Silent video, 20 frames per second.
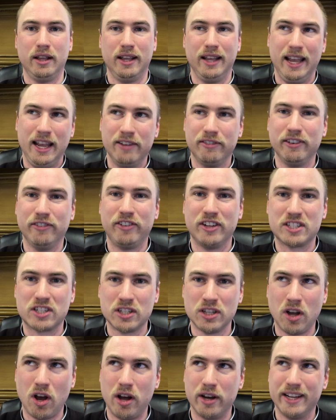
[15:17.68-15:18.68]
Even if it's
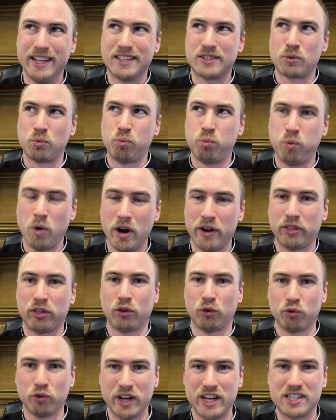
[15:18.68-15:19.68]
not, it's worth
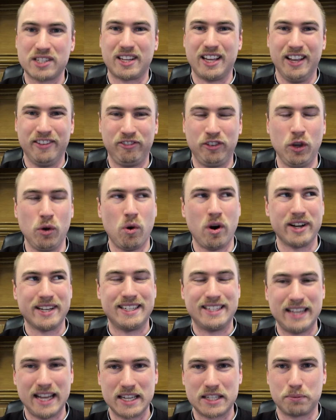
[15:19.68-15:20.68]
the risk if you are
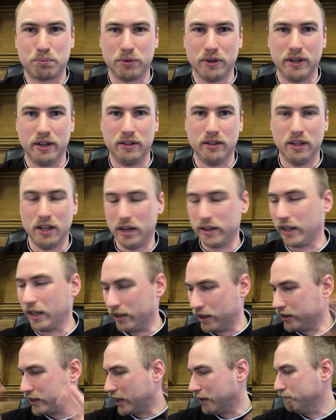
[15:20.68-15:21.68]
desperate.
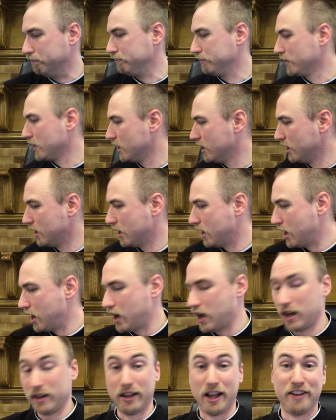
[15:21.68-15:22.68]
Okay.
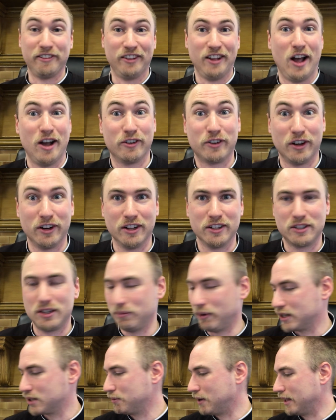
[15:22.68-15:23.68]
I've gone on too
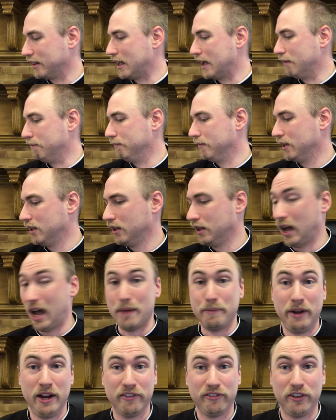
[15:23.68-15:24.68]
much about that.
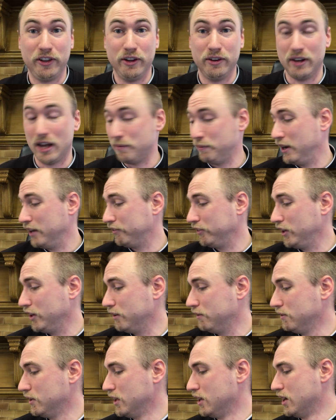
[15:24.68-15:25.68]
I'm here for
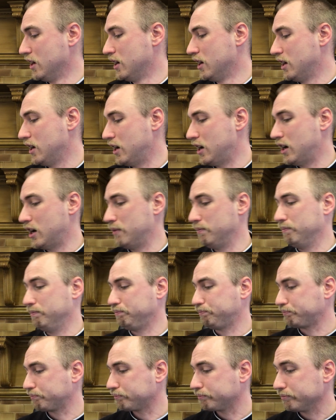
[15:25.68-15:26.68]
you.
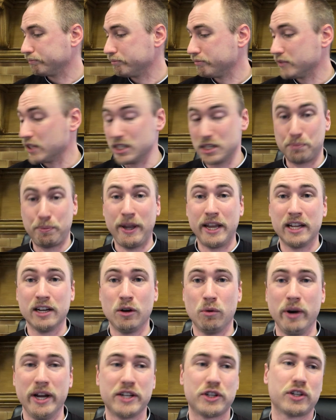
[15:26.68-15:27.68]
Speaking
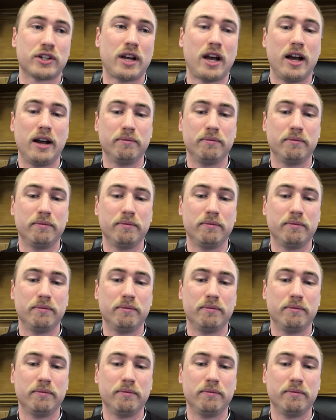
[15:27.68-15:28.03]
of which,